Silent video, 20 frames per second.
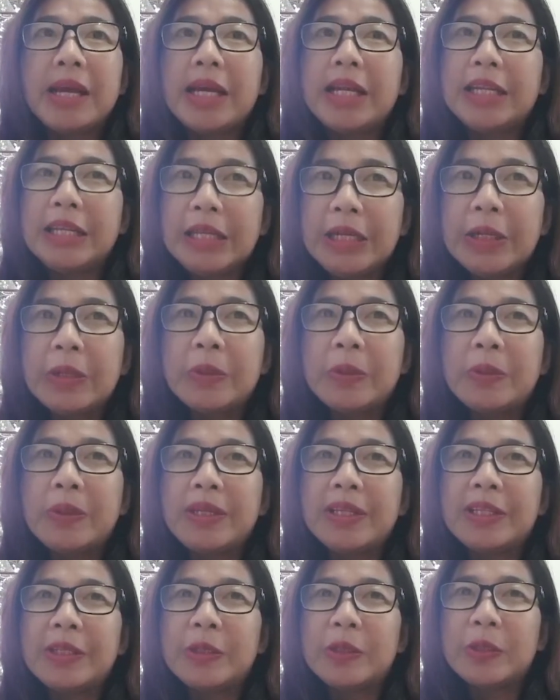I knew
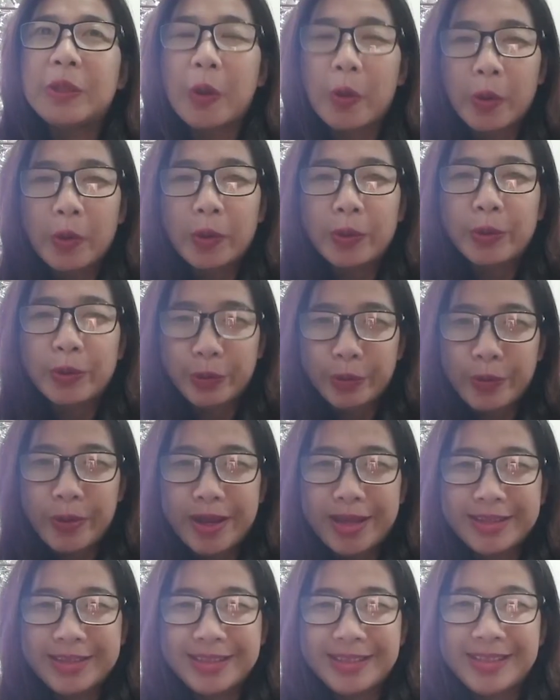it's all good
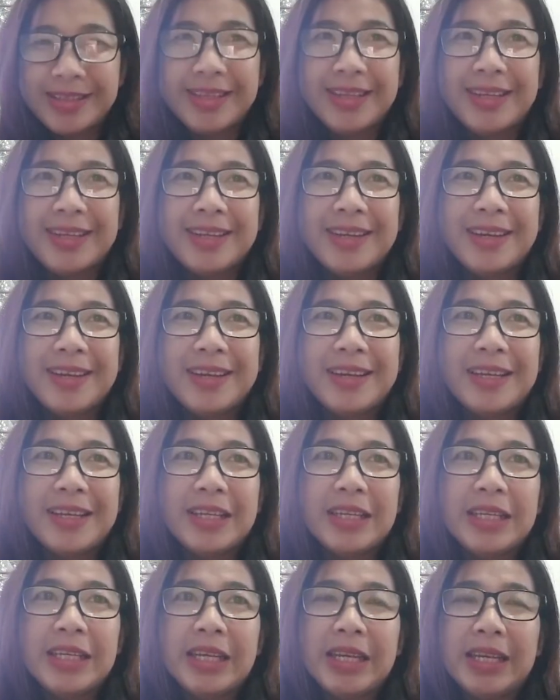ones.
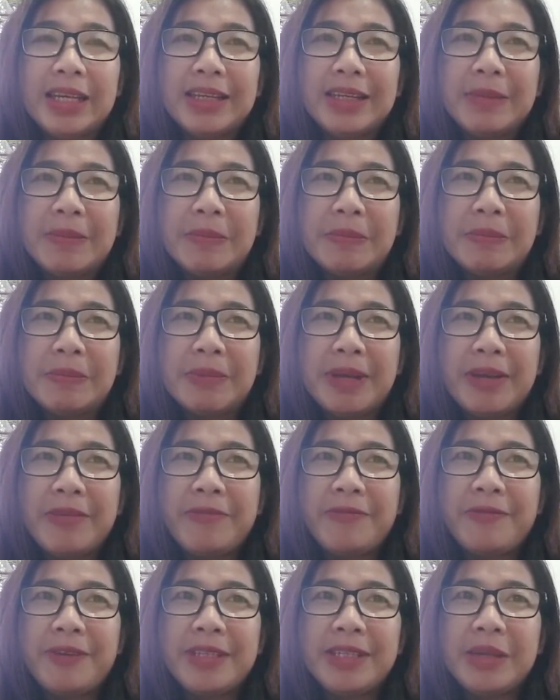Okay, my
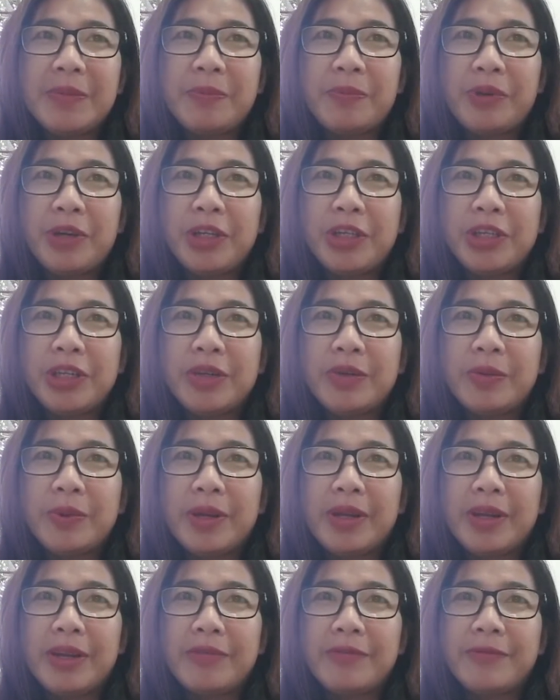first impression
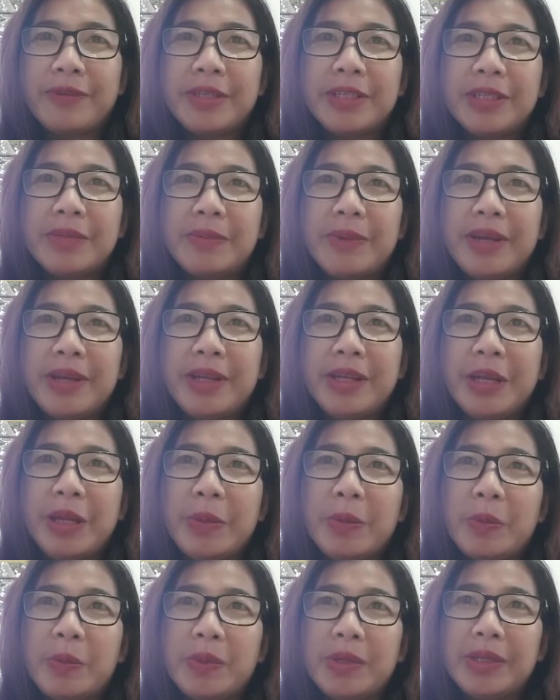when I first met
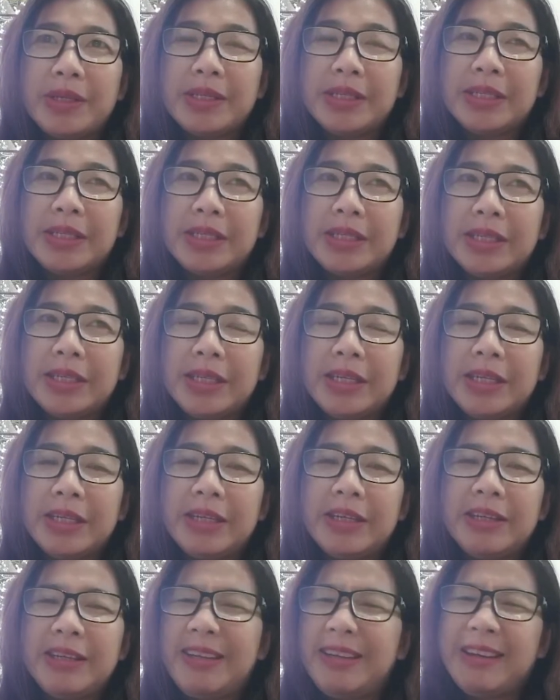him was
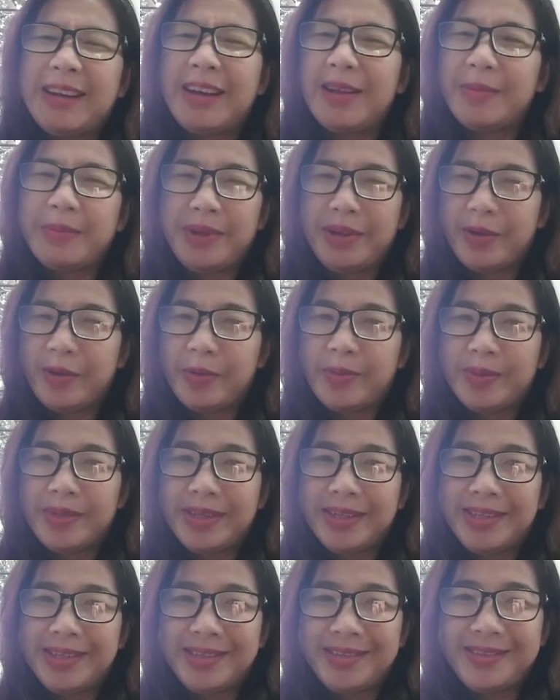he can't be a
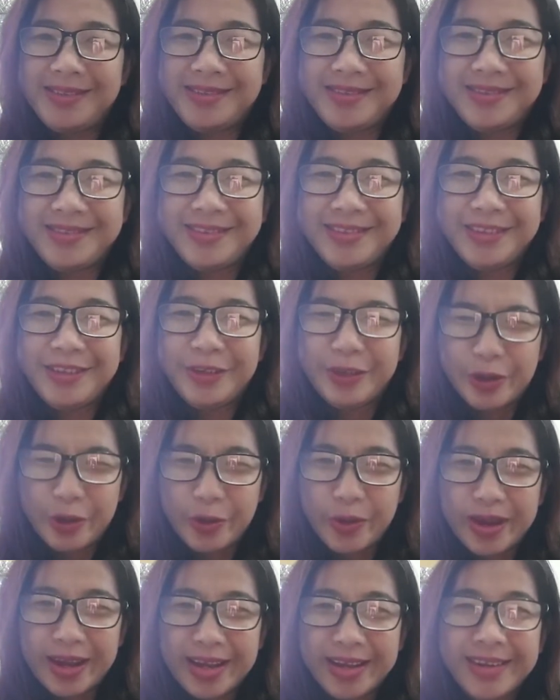homeless. Do you know
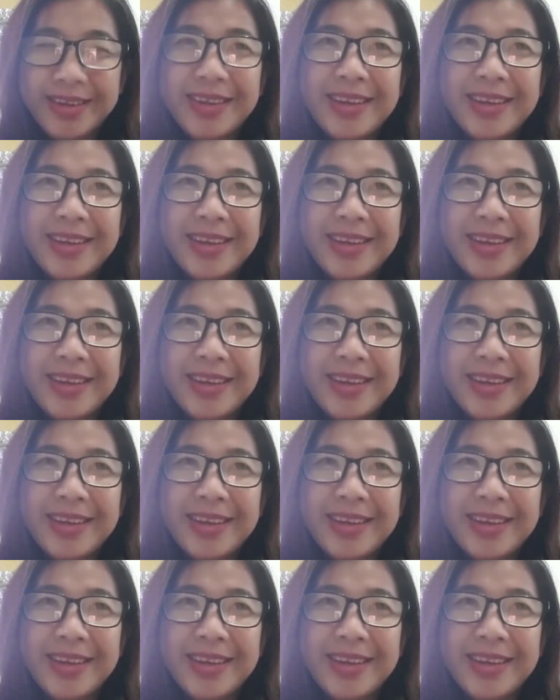why?